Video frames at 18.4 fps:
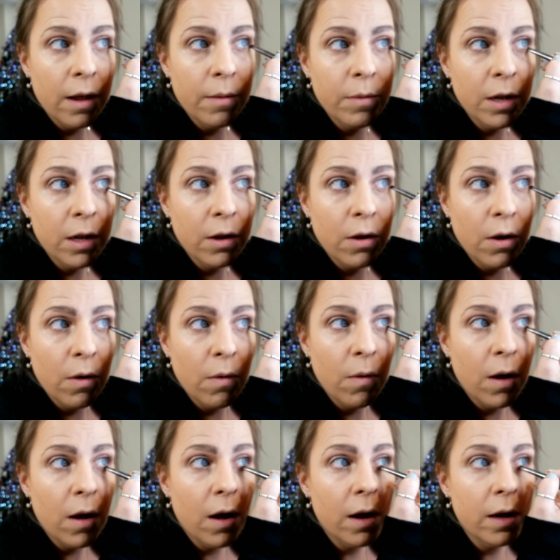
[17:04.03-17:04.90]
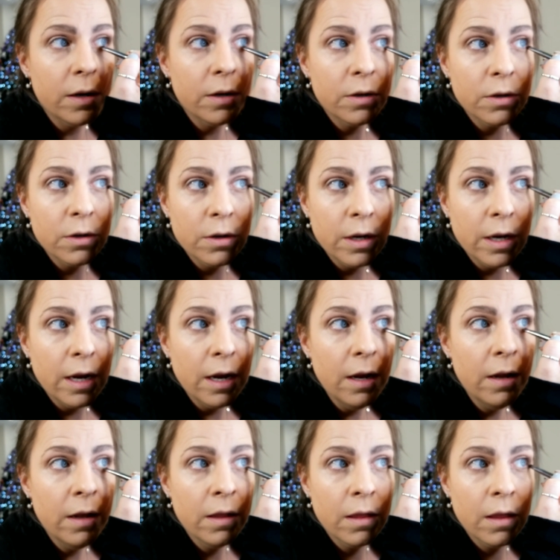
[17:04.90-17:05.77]
I'm gonna go
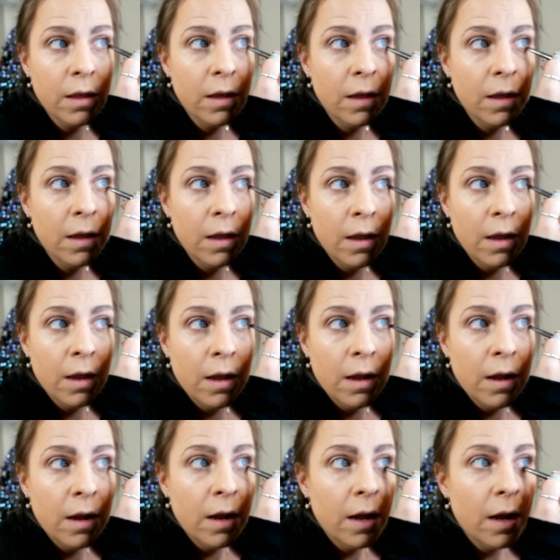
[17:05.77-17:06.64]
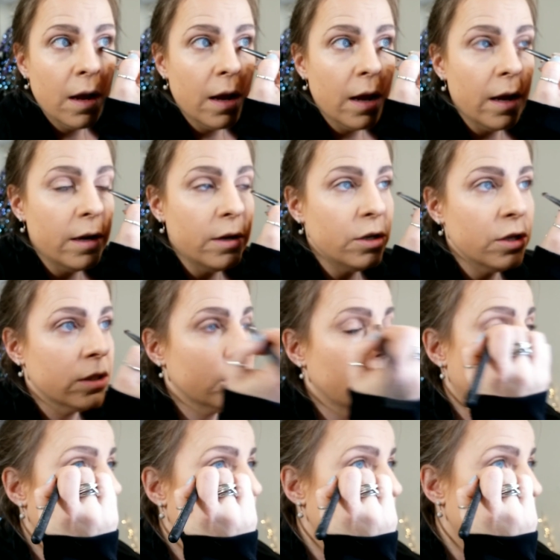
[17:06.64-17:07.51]
underneath and
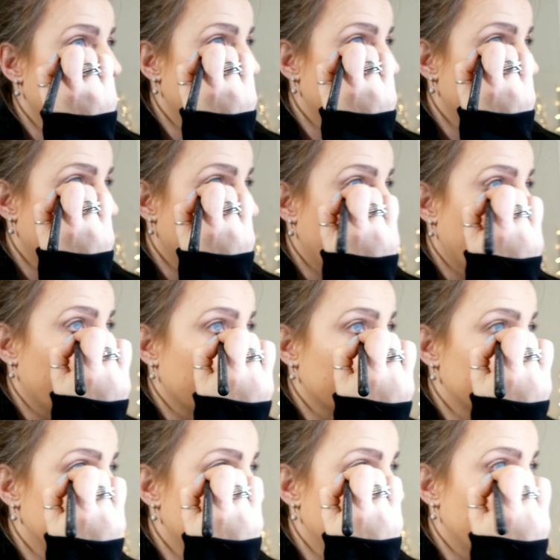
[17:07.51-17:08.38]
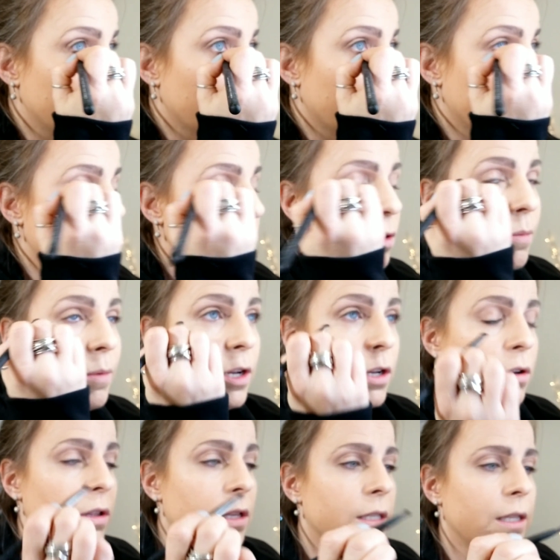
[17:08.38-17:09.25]
just kind of accent there. So I'm
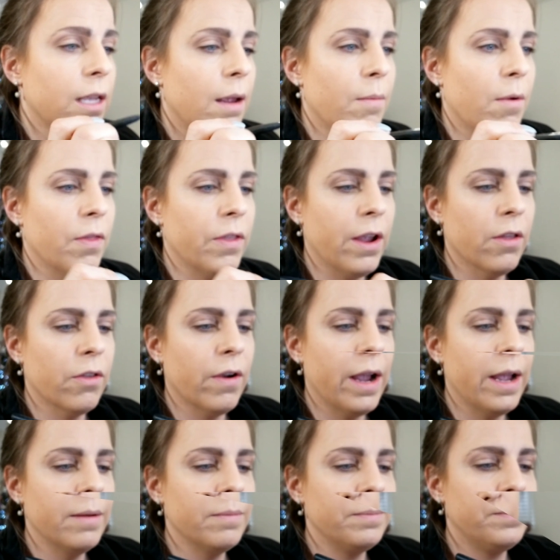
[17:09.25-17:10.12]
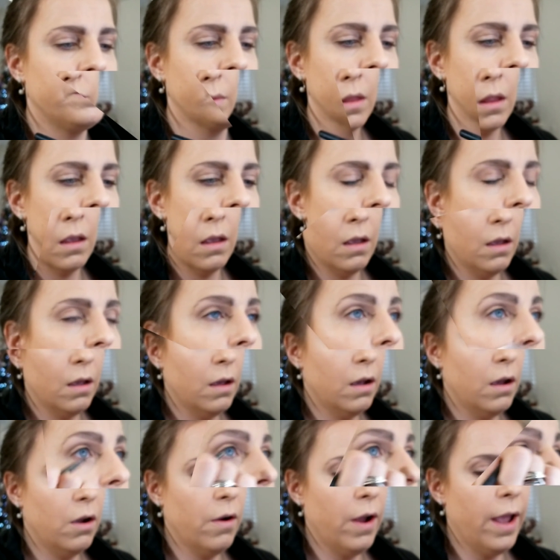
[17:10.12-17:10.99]
gonna do the same on the other eye.
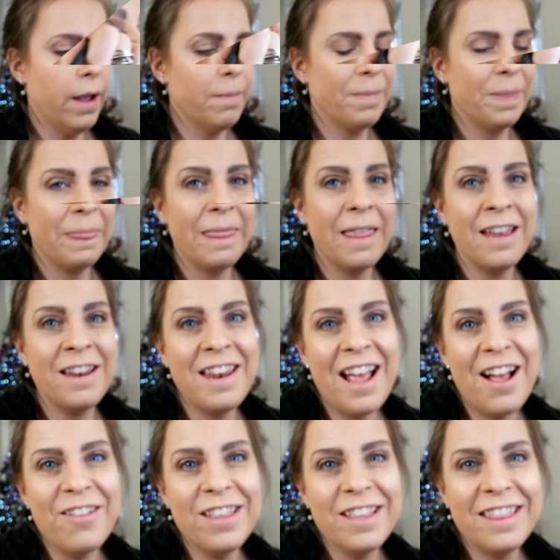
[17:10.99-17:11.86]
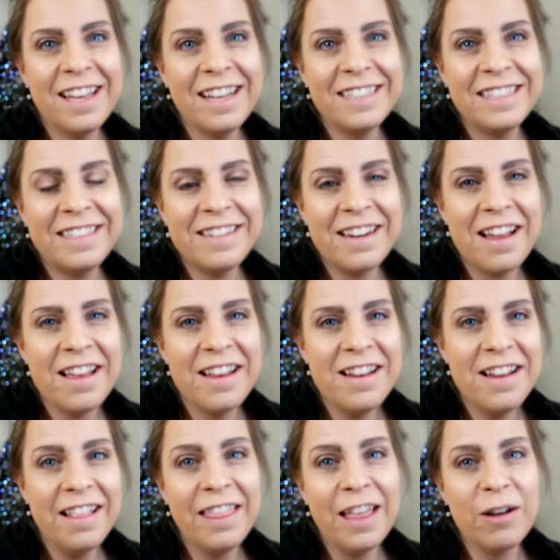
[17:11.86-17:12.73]
Okay, now that that's
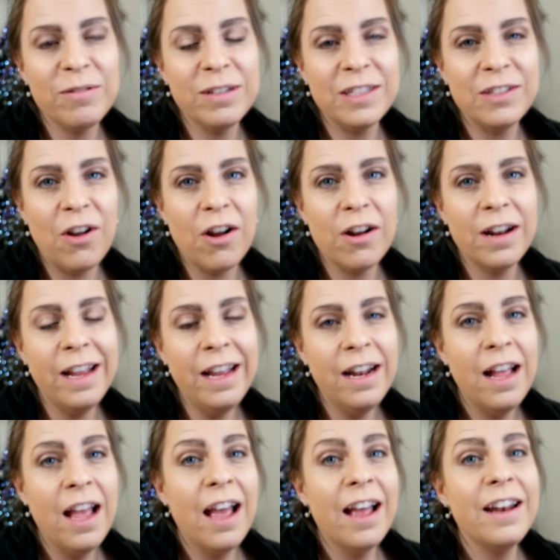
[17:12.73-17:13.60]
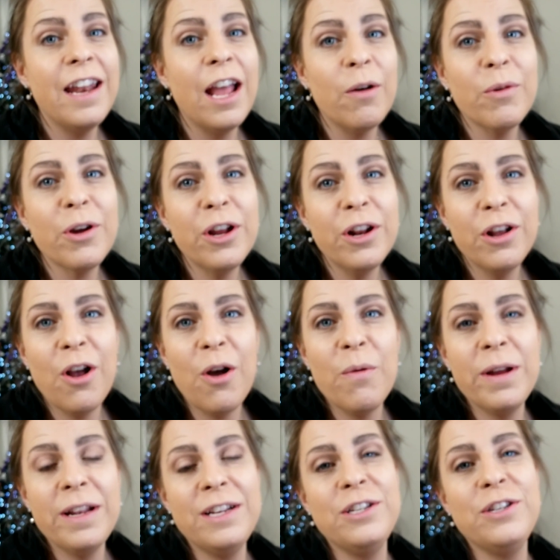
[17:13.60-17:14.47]
done, that was garnet. Now we're gonna
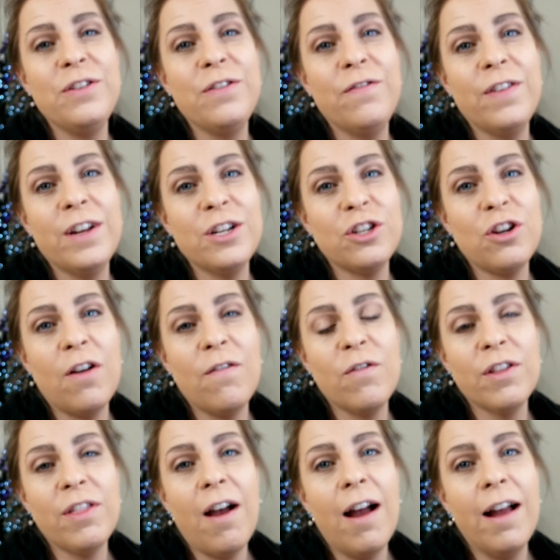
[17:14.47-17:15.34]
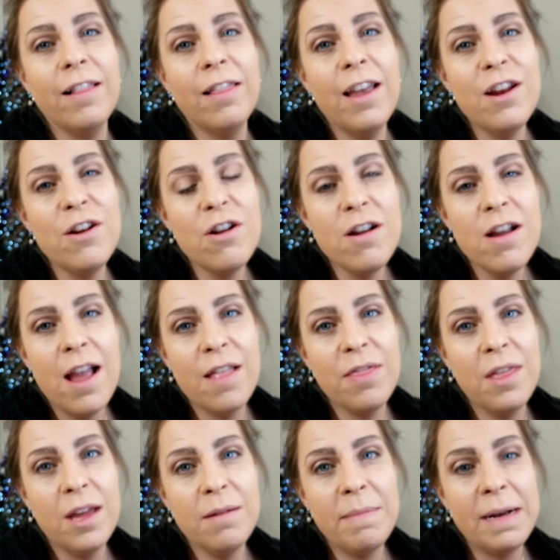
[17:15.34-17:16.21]
go in and finish off with eyeliner
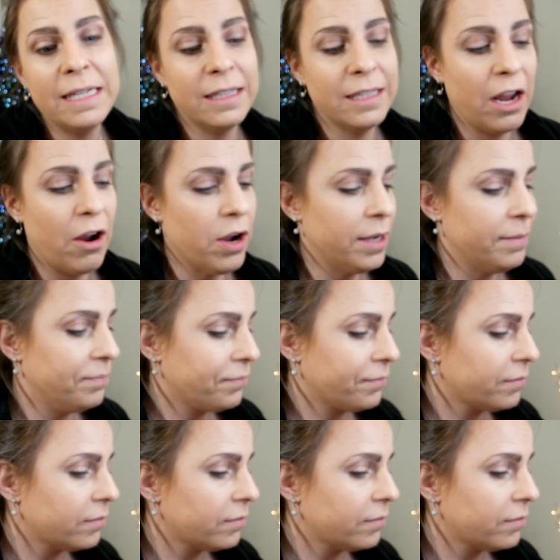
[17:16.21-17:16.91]
and then mascara.